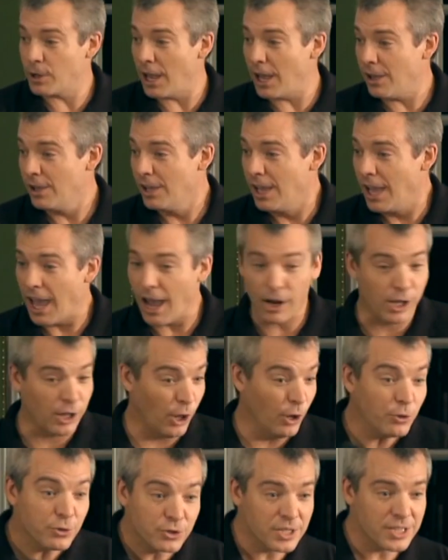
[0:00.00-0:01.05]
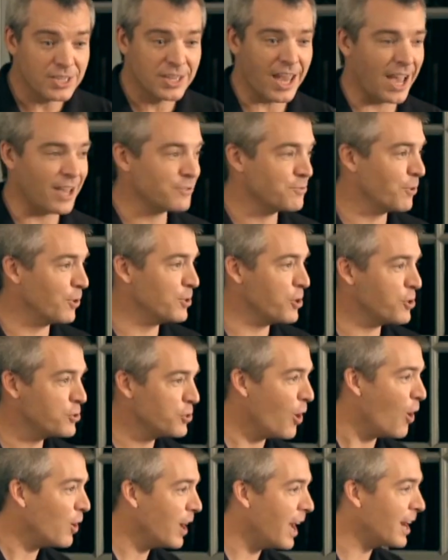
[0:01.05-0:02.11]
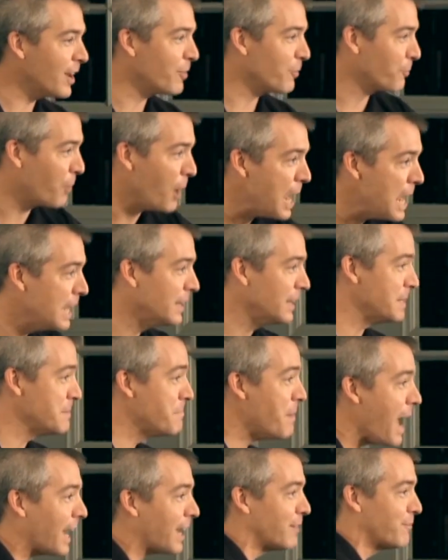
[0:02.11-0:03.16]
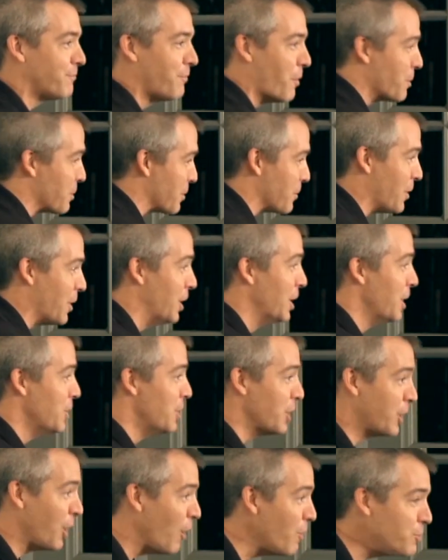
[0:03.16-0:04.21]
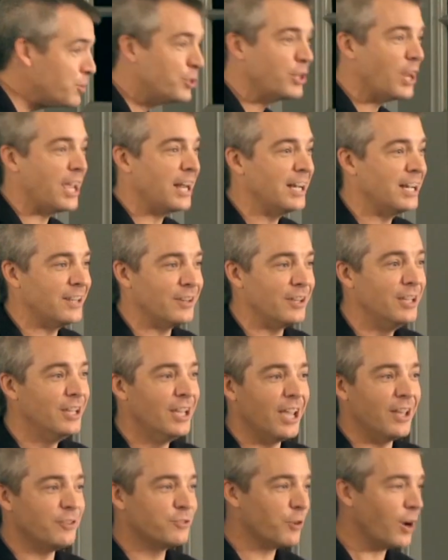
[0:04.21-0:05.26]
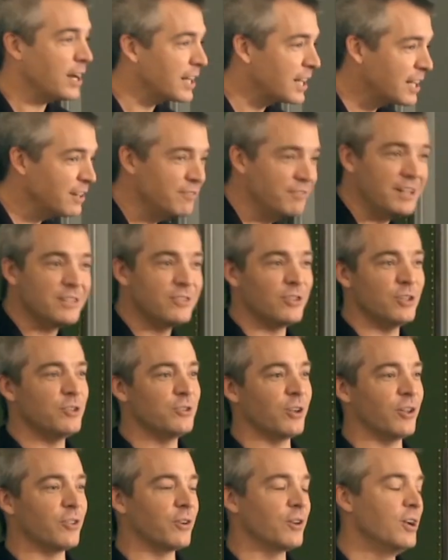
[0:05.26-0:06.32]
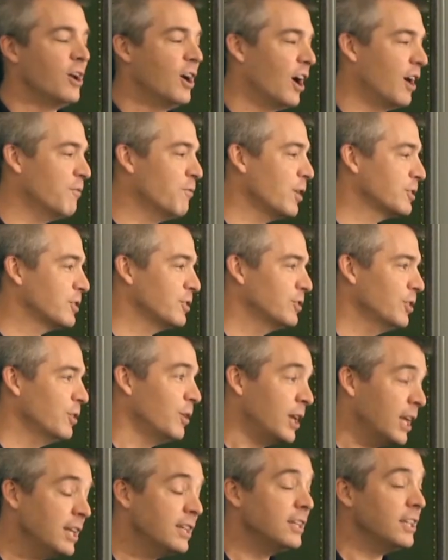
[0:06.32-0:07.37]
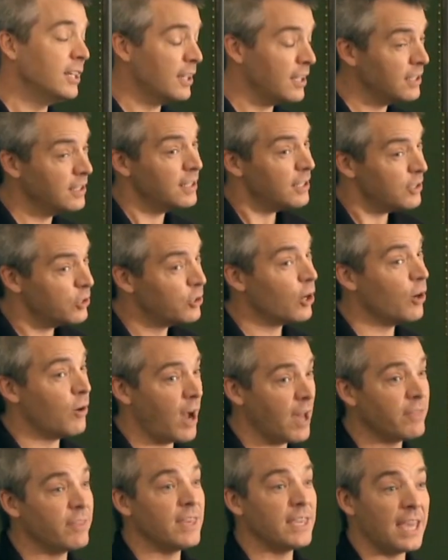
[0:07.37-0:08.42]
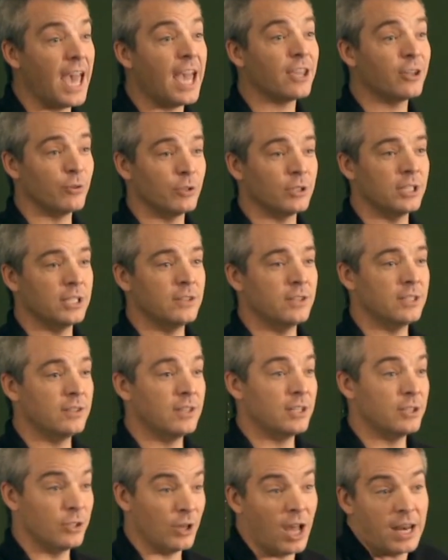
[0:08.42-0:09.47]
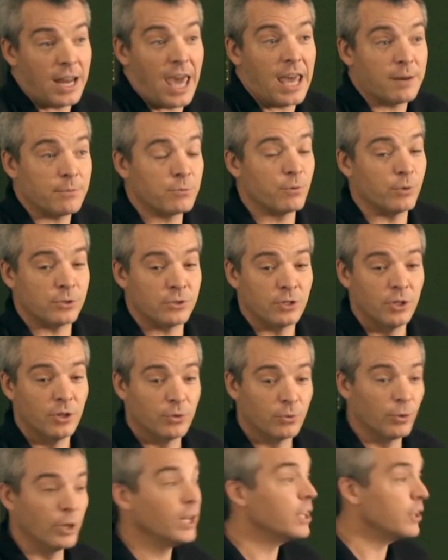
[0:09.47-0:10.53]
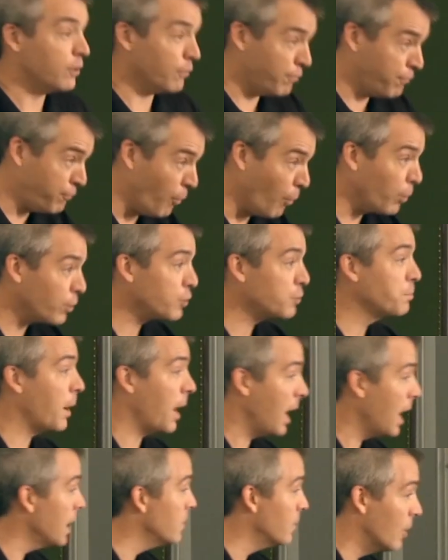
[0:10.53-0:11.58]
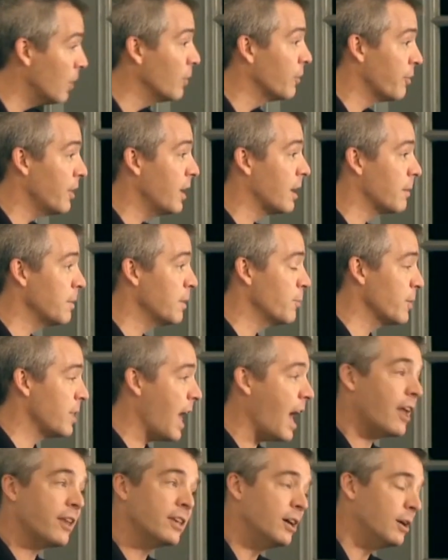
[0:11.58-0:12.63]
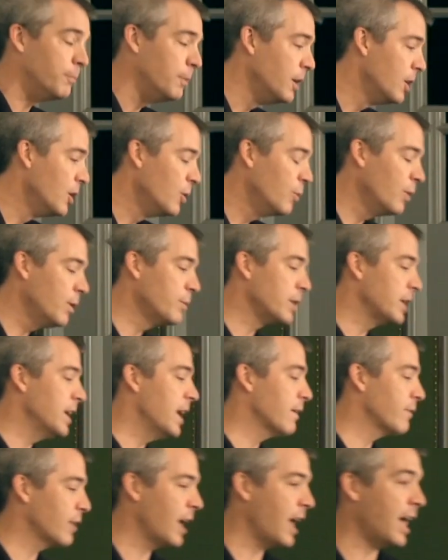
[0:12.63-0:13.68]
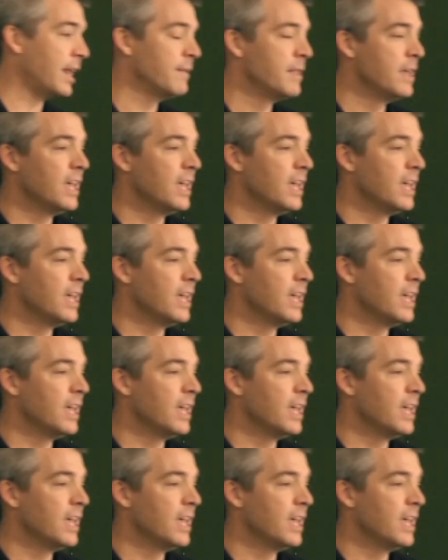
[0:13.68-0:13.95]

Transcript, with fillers: how, how close these guys were, and you saw kind of the wrangling back and forth and the negotiating and, the, and trying to convince each other of what to do. And it did, did show, I think, accurately that, that John Adams was really the force behind the whole thing. I mean, without him, we would have never had